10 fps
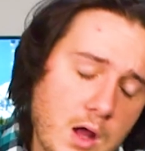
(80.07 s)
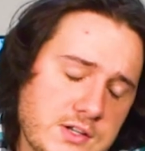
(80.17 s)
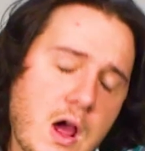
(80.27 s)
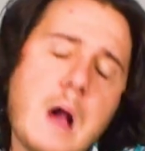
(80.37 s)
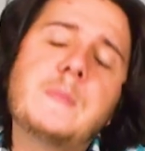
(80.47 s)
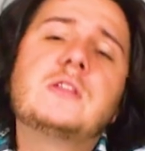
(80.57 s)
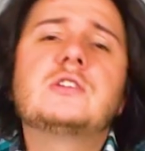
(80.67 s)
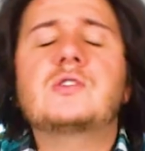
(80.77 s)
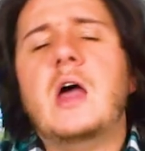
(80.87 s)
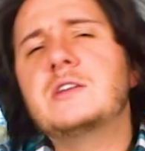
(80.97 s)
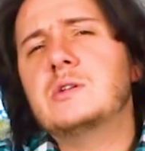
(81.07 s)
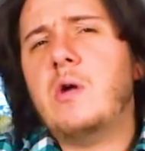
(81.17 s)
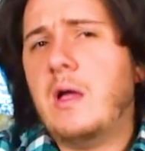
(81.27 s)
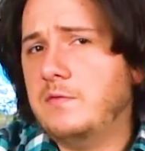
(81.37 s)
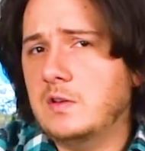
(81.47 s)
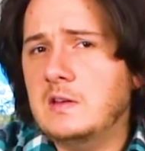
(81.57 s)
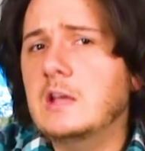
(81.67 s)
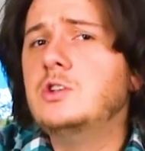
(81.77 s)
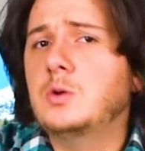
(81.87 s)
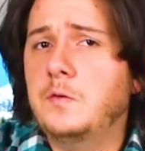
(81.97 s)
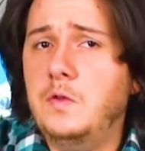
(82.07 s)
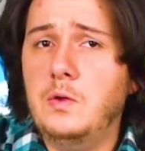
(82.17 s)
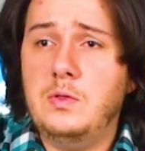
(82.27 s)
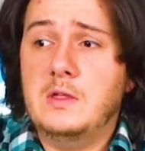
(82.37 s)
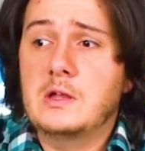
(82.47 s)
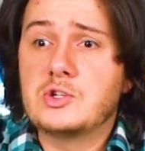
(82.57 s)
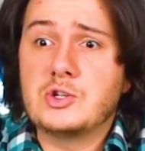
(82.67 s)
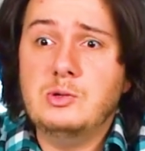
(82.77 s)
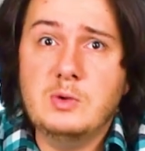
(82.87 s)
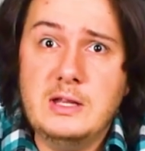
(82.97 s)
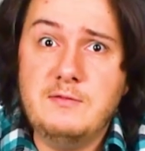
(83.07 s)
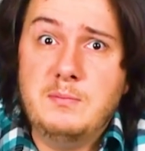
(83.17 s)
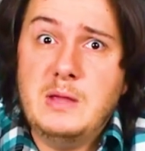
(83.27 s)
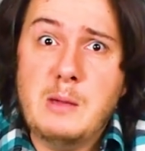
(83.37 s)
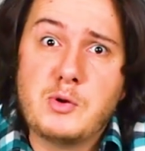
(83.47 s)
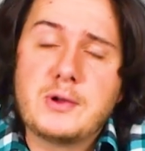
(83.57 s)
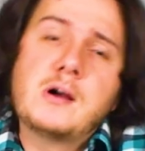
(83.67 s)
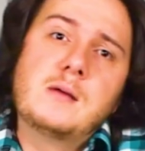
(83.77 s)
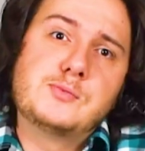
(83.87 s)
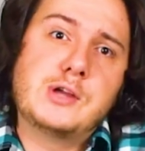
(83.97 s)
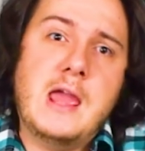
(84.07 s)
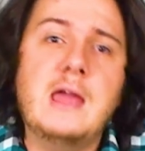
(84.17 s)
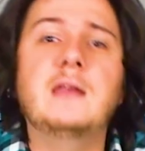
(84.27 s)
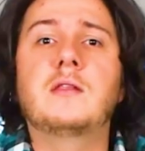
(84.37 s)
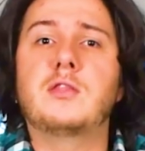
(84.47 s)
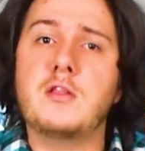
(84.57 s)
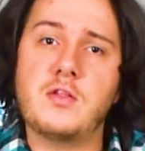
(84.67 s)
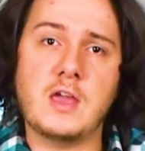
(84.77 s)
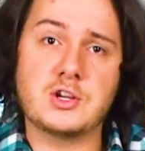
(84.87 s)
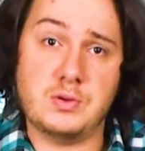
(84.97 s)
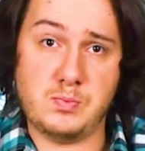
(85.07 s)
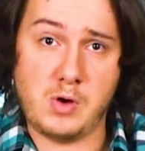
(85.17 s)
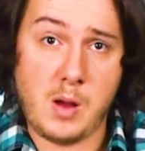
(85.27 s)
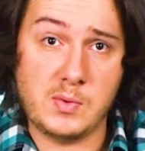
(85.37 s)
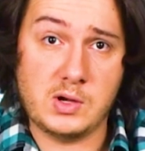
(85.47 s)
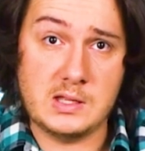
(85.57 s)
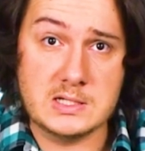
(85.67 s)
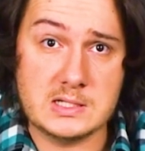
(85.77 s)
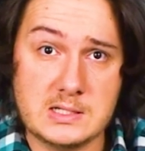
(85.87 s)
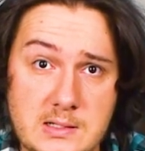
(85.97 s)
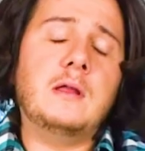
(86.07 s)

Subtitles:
On top of this, I still have to teach you a few things so you would even be able to comprehend thin section properties.